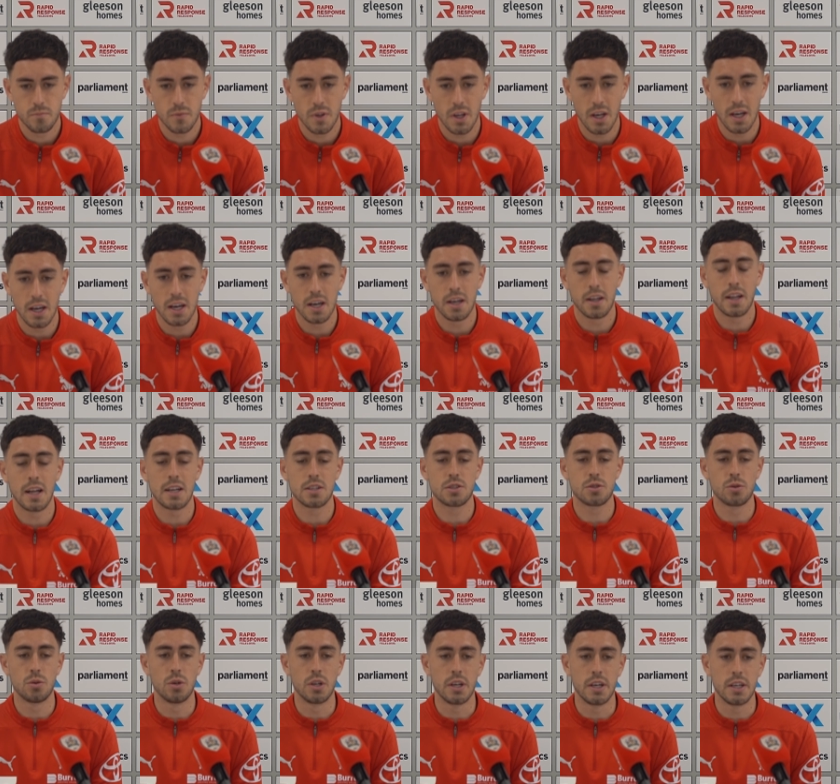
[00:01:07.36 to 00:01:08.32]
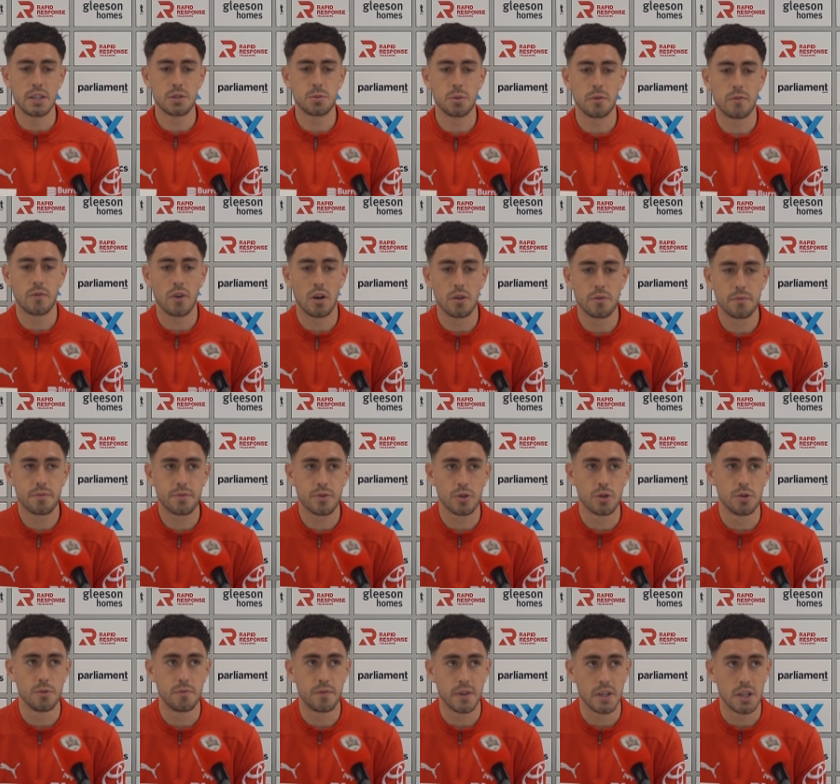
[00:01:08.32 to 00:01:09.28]
Yeah, that's all it is. We've gone
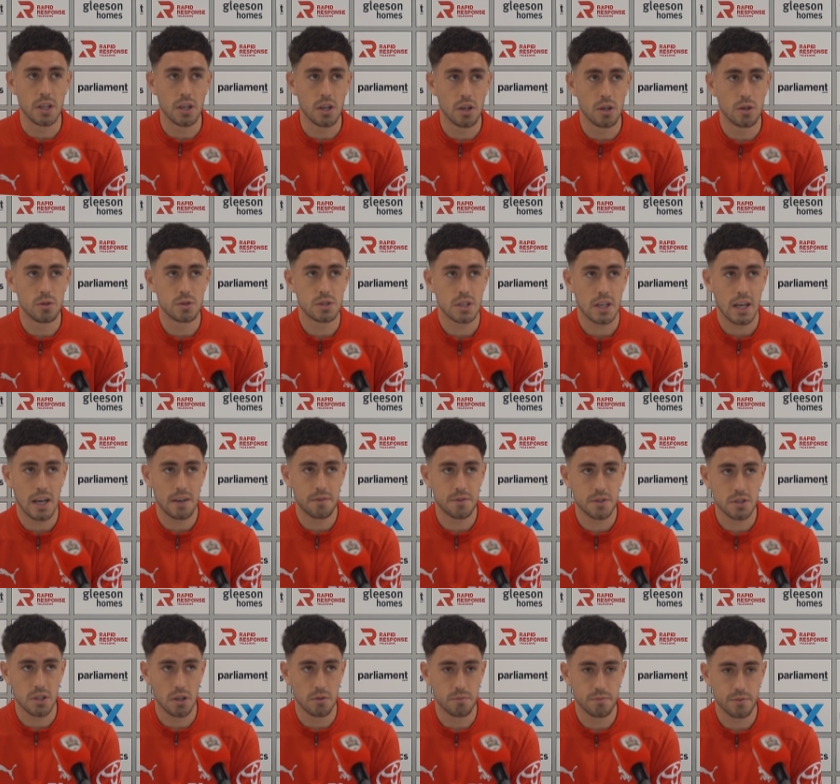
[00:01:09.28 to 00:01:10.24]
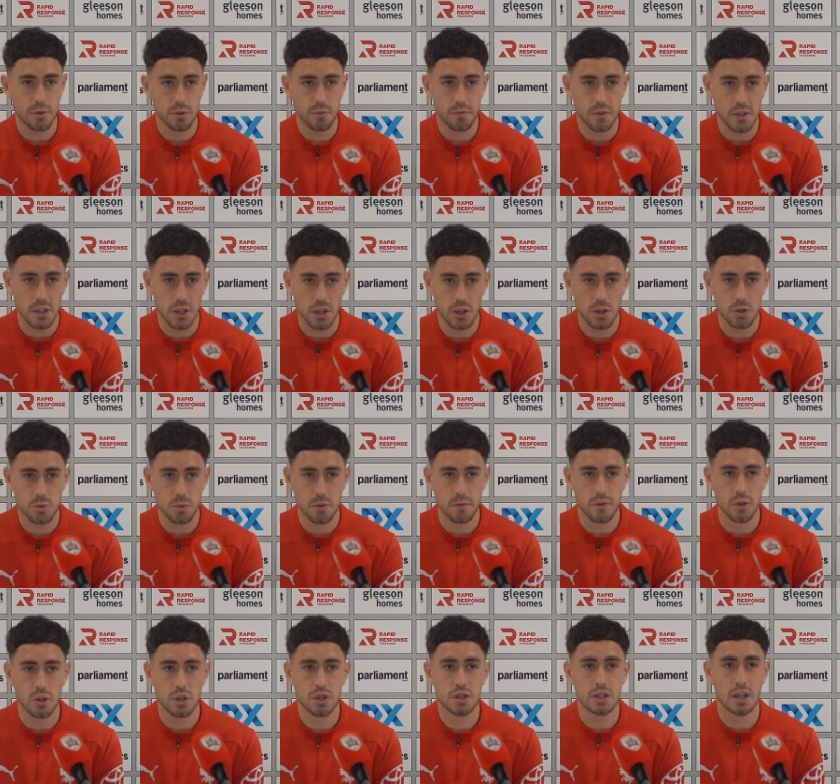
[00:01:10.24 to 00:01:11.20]
through videos, the gaffer's gone through videos
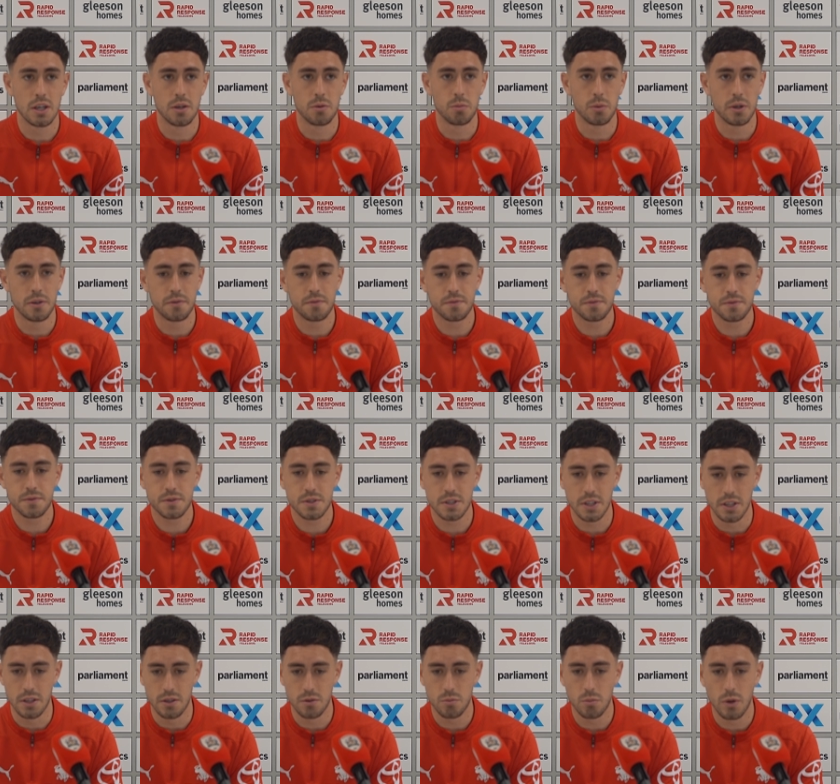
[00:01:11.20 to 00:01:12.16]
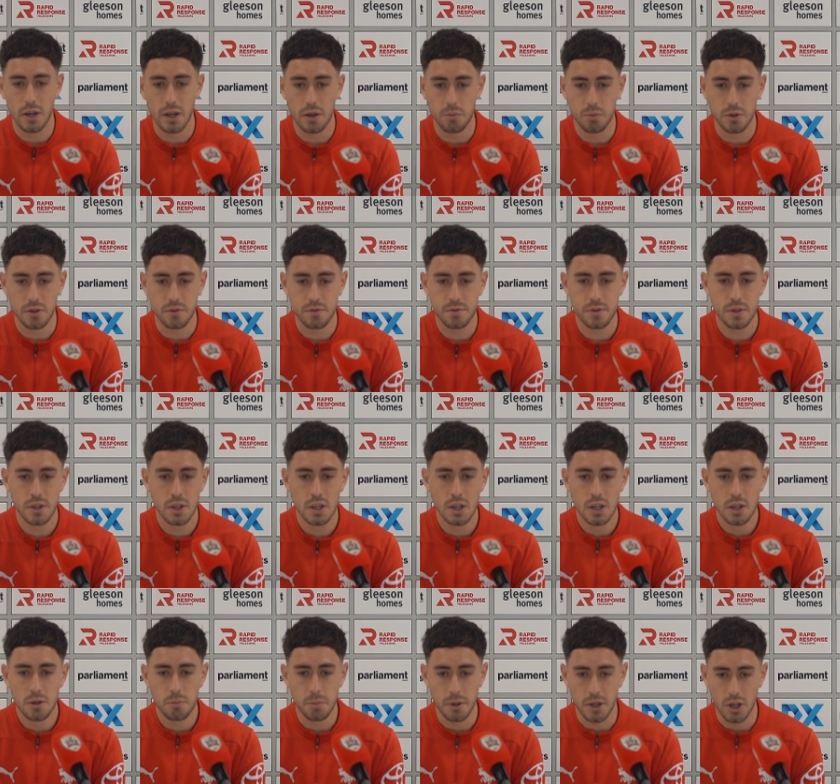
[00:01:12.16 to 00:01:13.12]
with us, and we've seen where we've
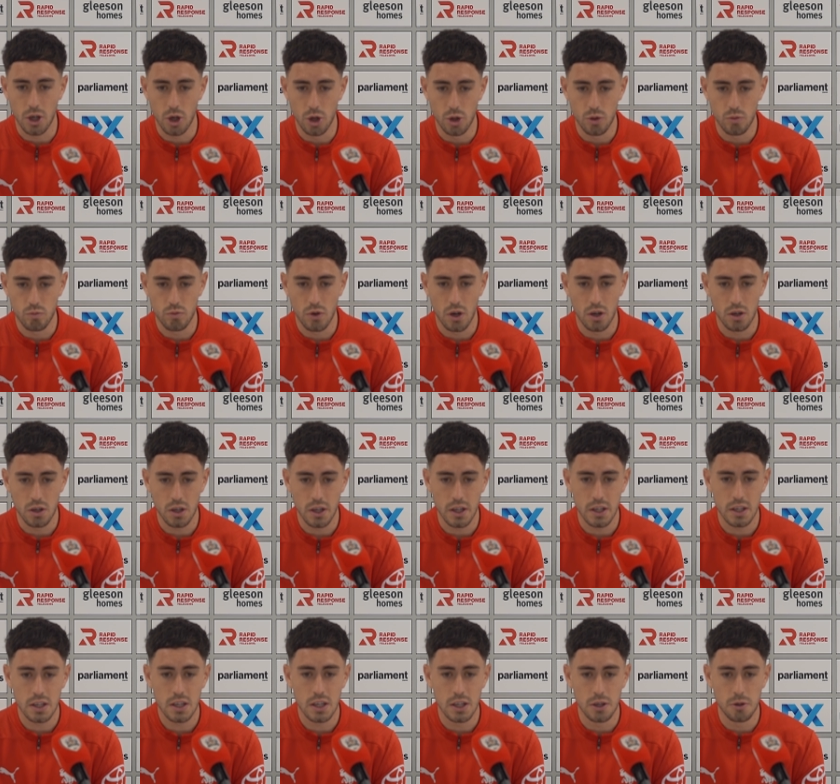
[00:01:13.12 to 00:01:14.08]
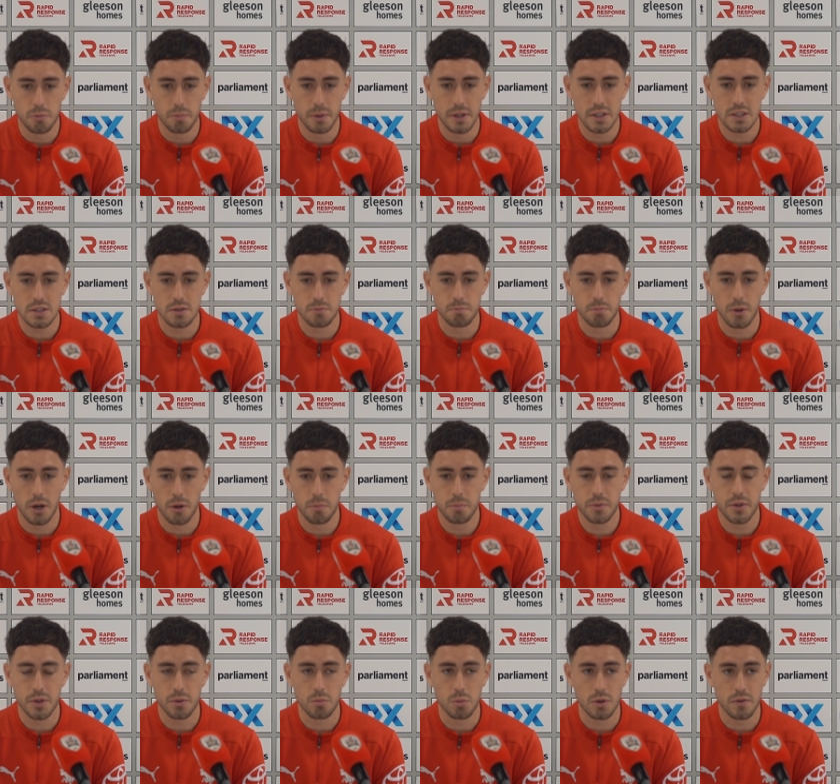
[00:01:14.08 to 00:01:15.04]
been going wrong in little bits and
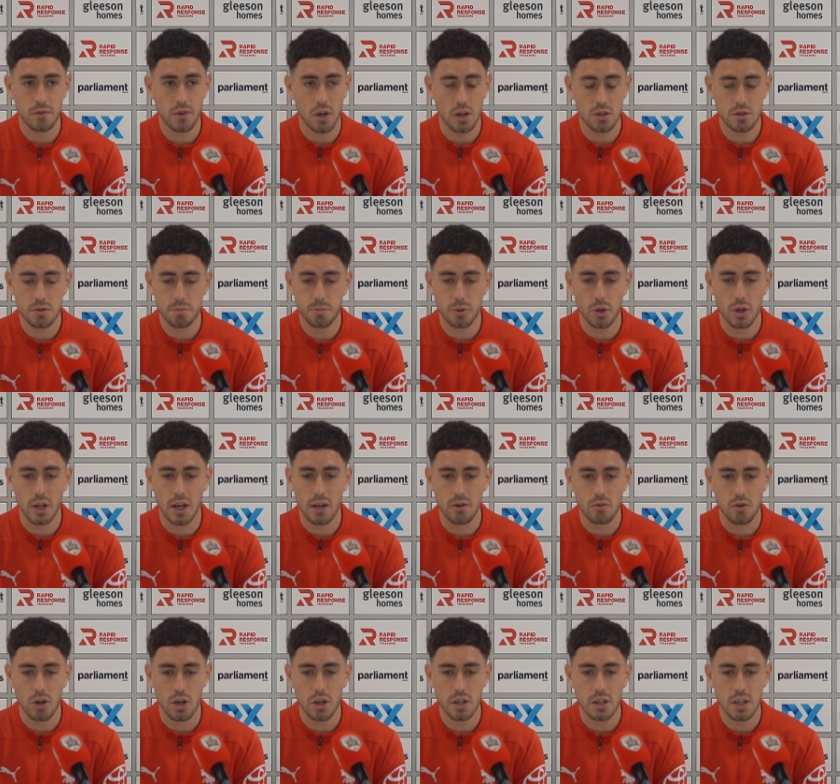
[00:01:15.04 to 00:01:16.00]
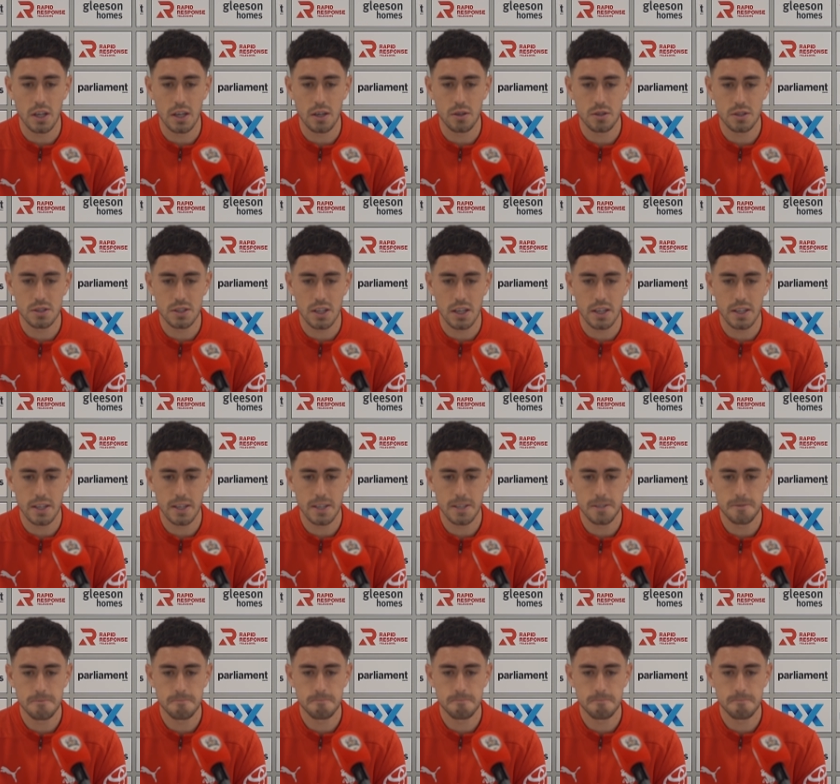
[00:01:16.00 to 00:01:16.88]
bobs, and we've got to put that right now on Saturday.